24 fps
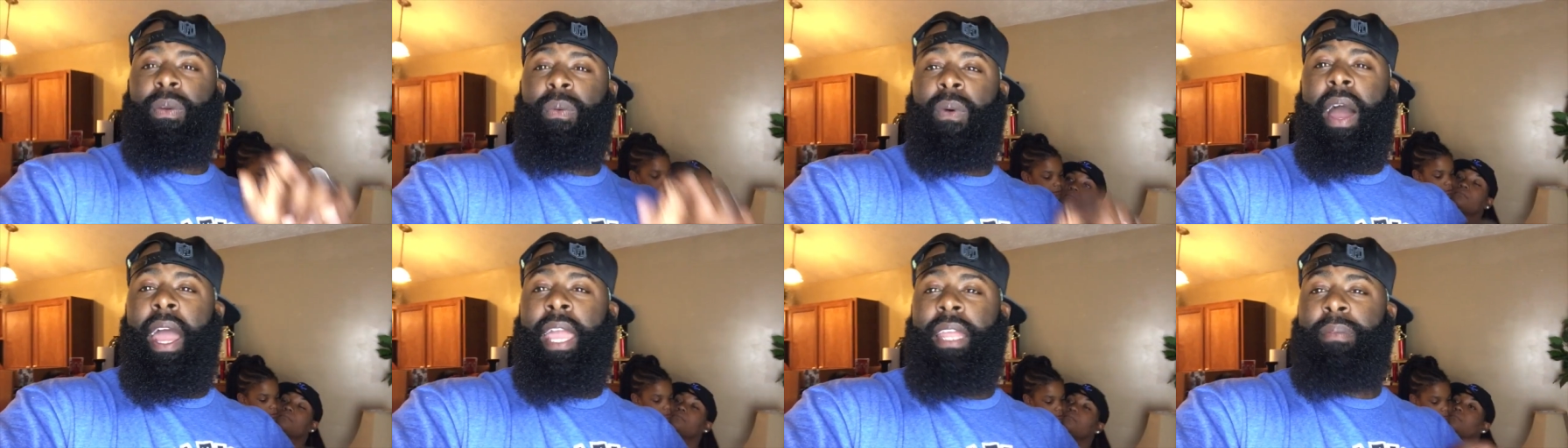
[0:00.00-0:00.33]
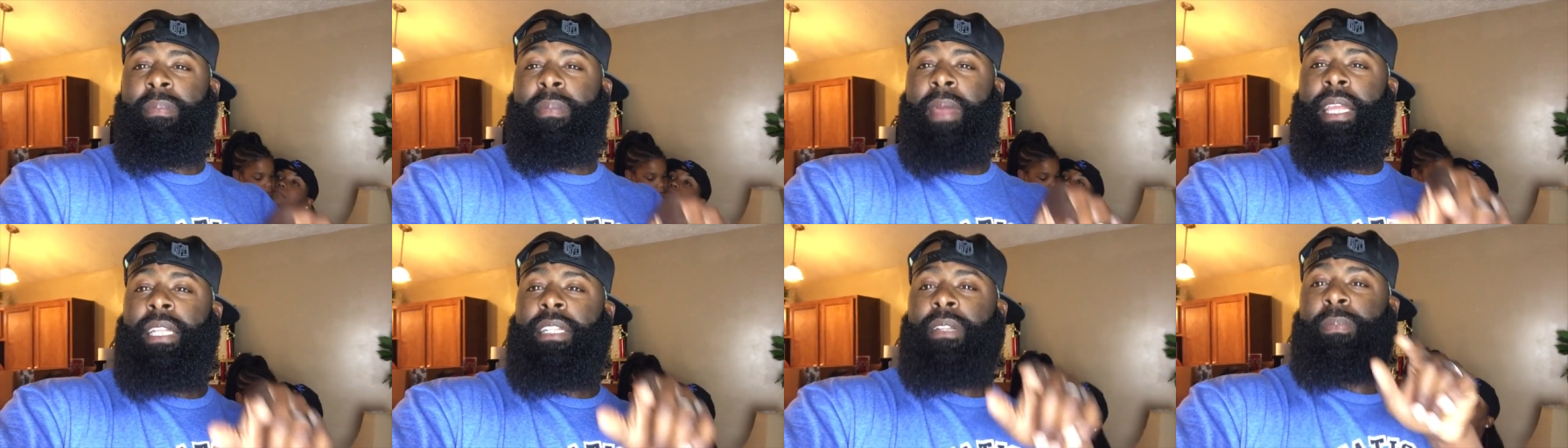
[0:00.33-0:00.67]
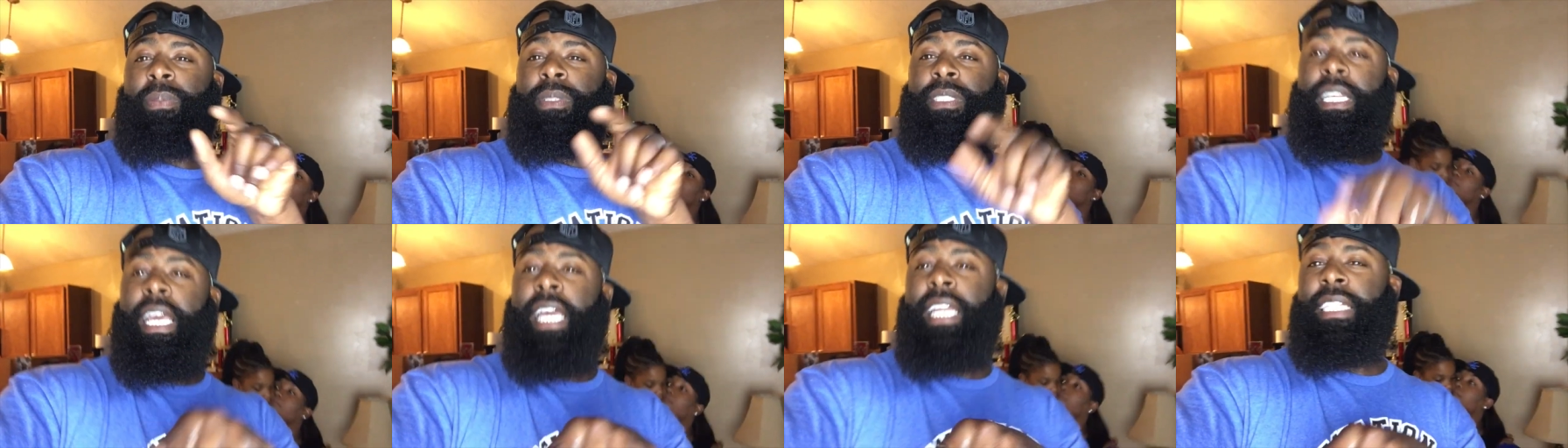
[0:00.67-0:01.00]
white make the
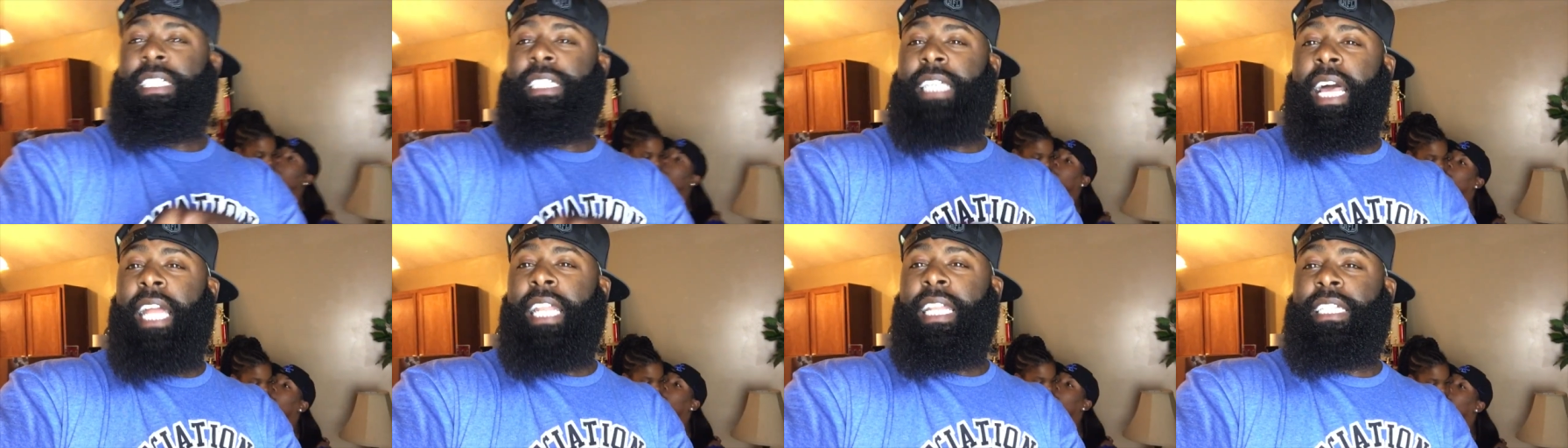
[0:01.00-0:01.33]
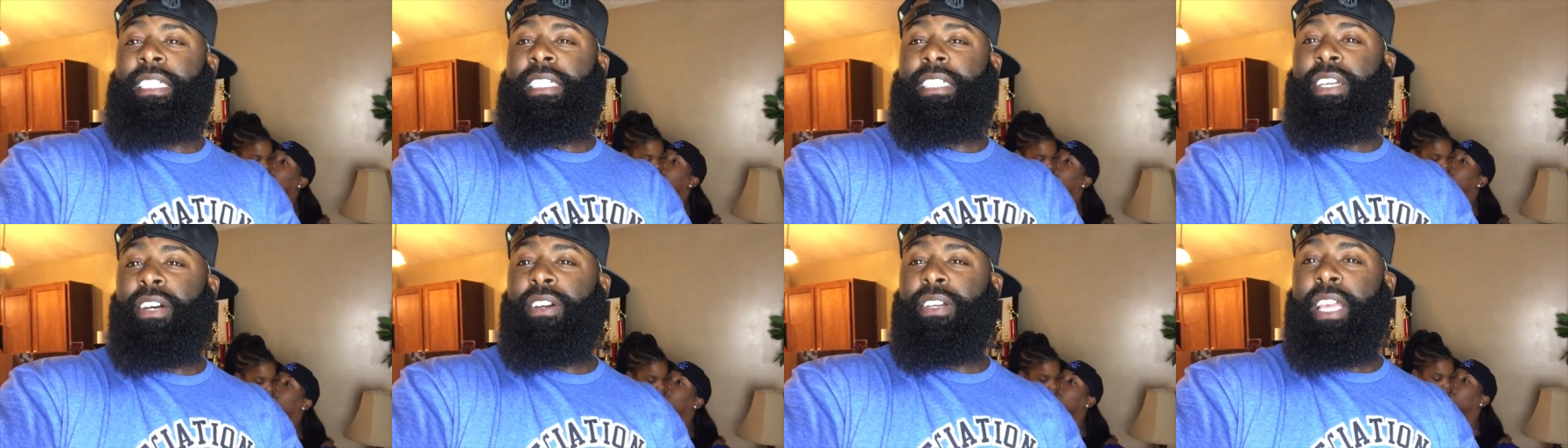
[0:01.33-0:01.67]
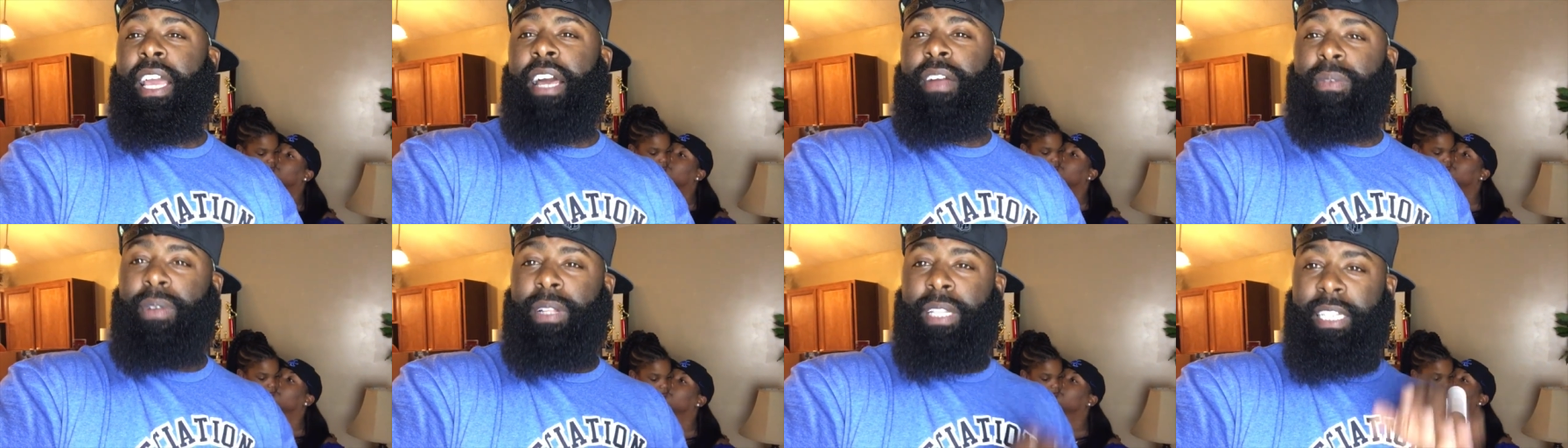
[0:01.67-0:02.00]
potato salad, so
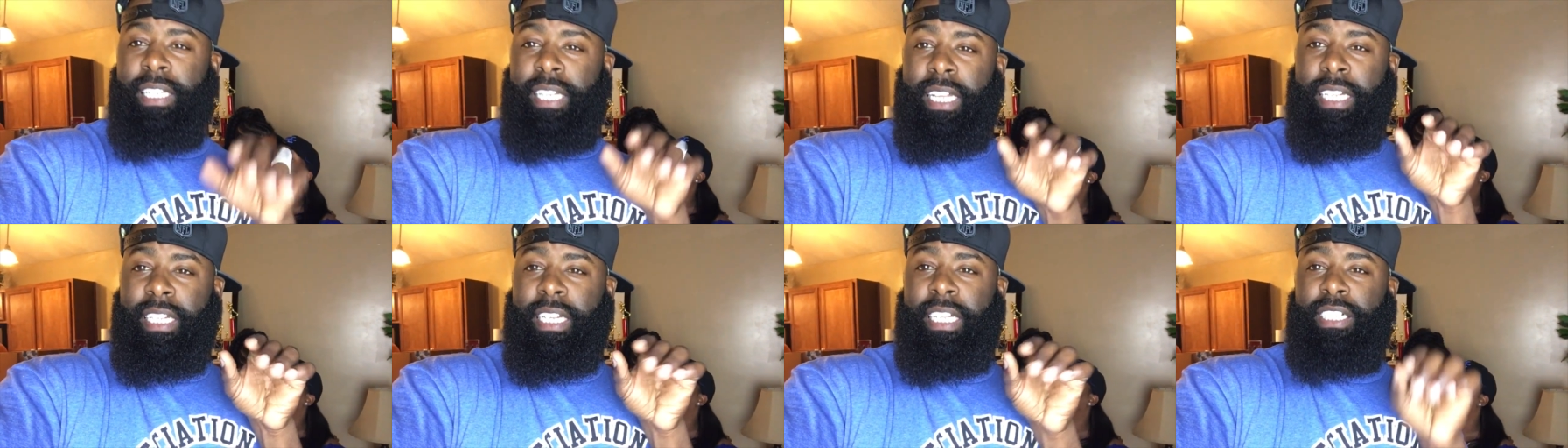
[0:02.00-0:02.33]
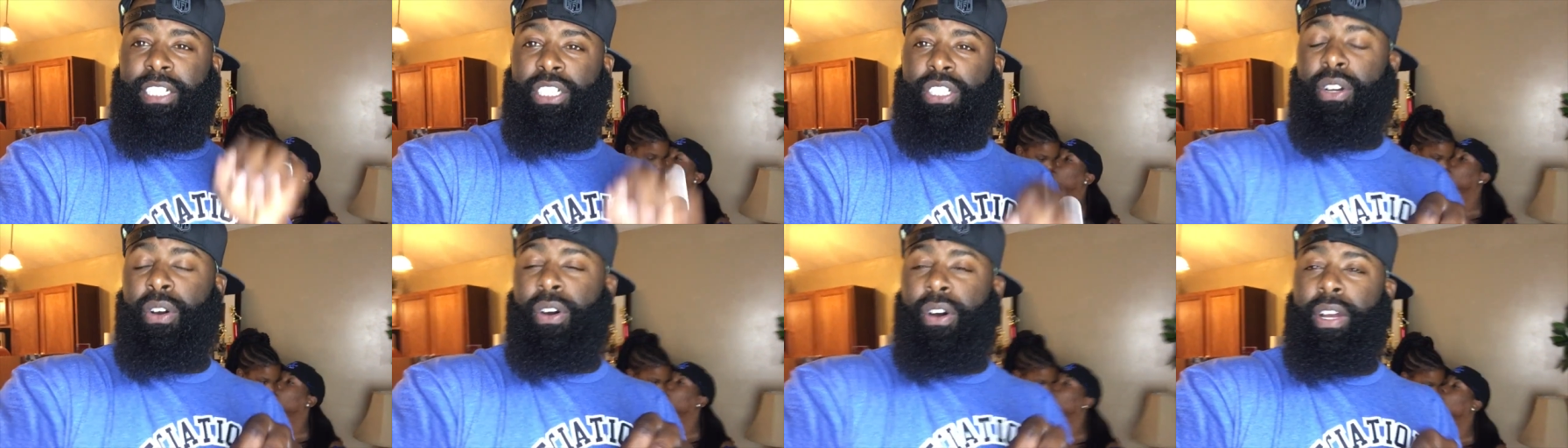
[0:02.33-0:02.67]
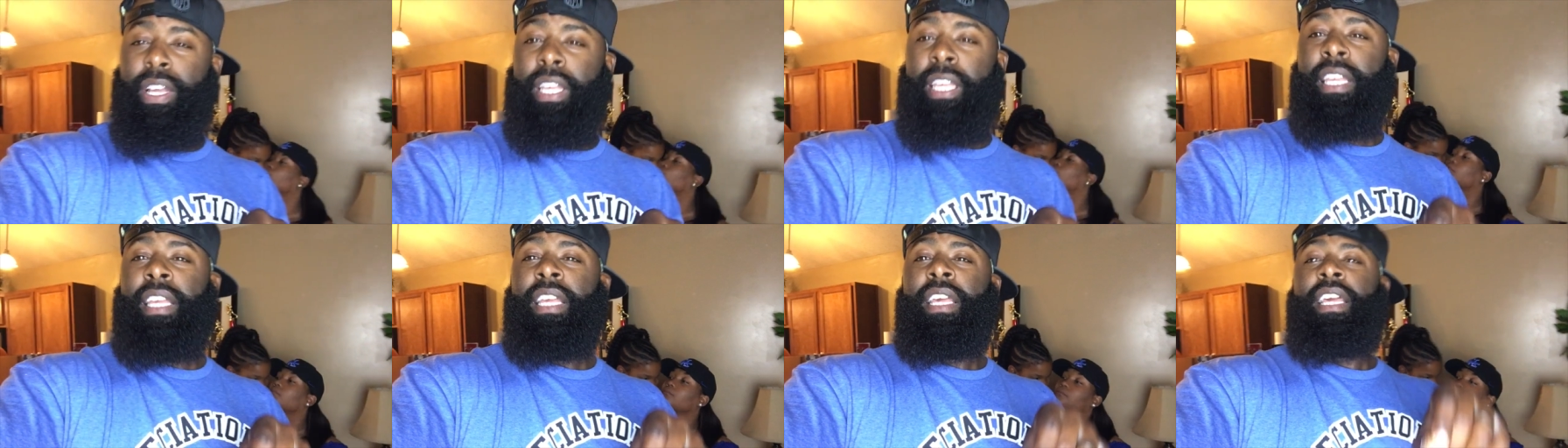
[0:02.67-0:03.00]
y'all really didn't enjoy
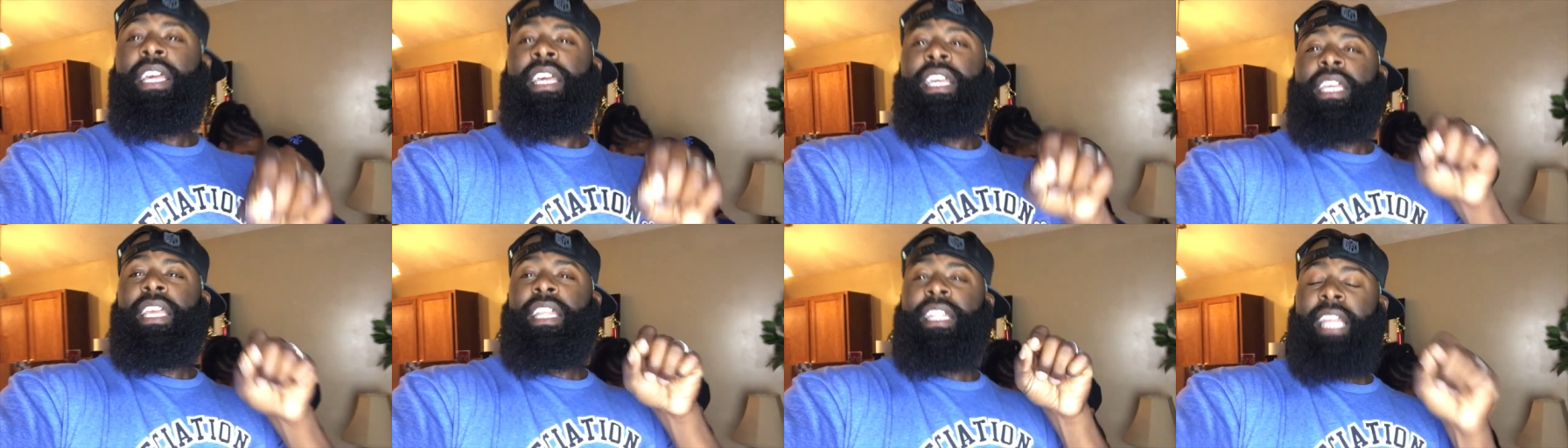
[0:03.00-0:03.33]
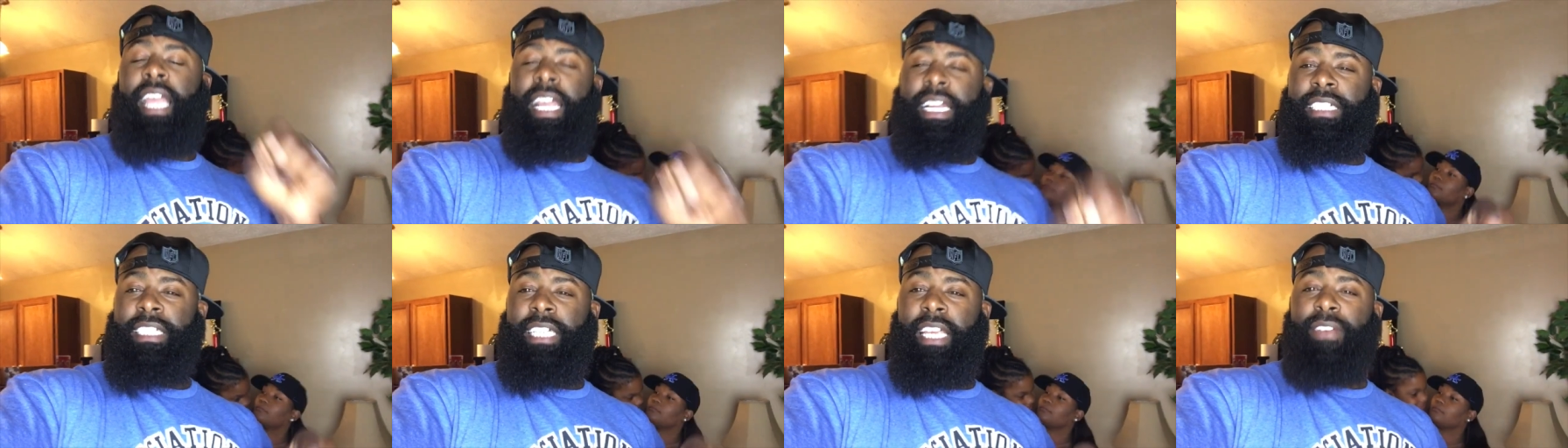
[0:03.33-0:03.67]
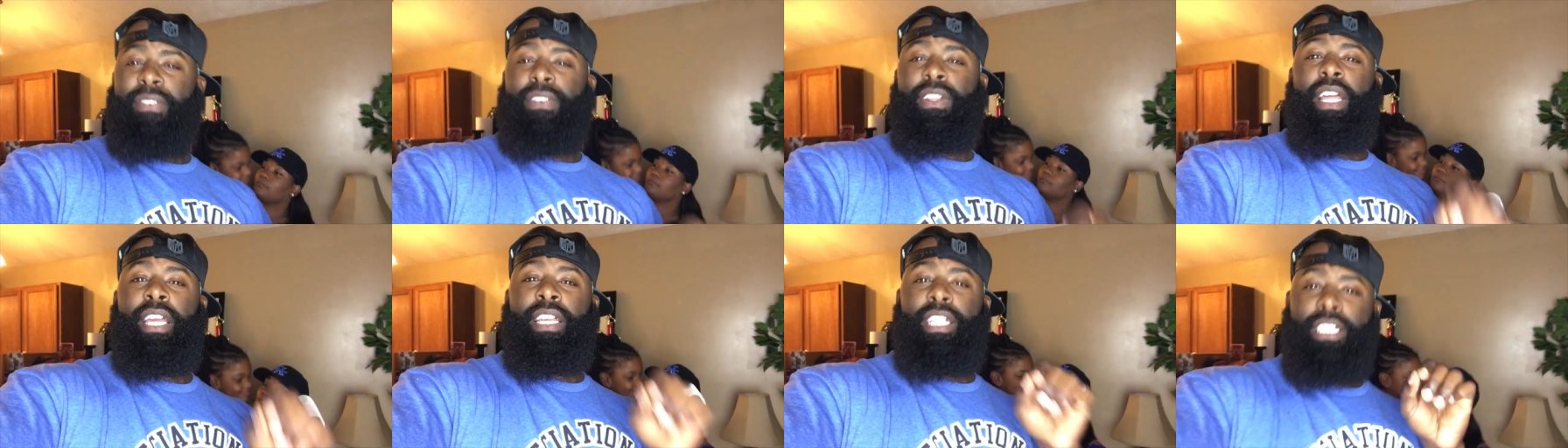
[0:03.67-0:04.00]
your
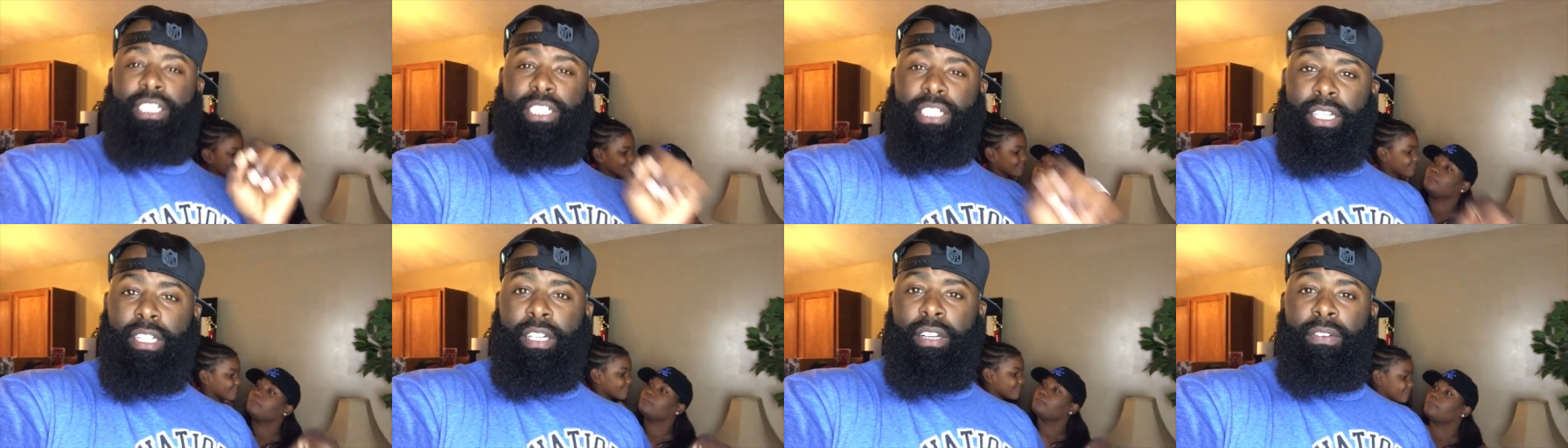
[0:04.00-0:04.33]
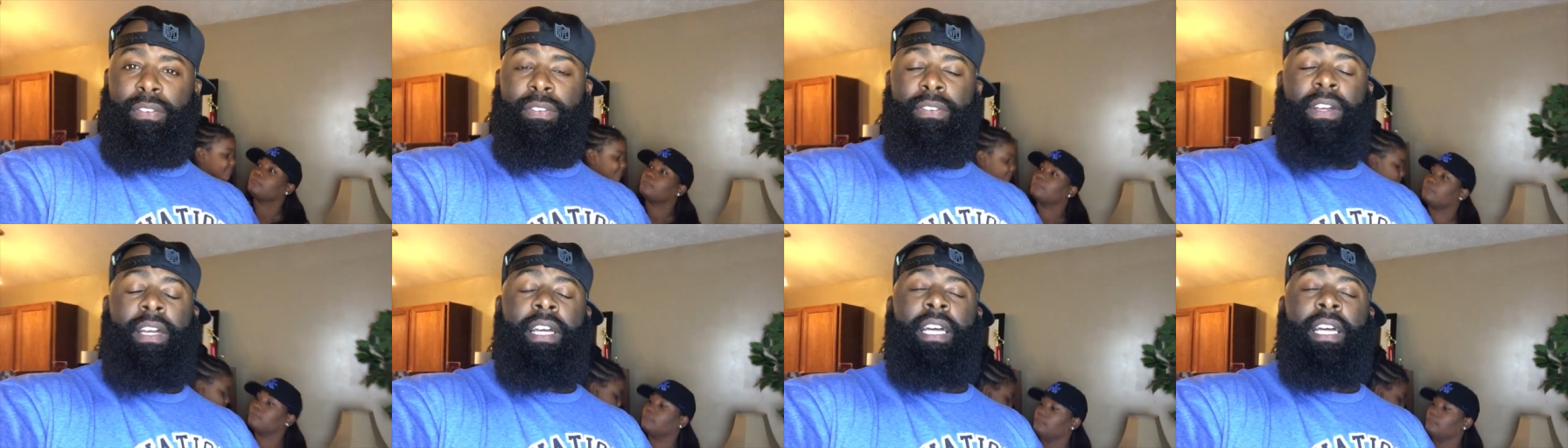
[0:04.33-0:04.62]
Thanksgiving like you should have.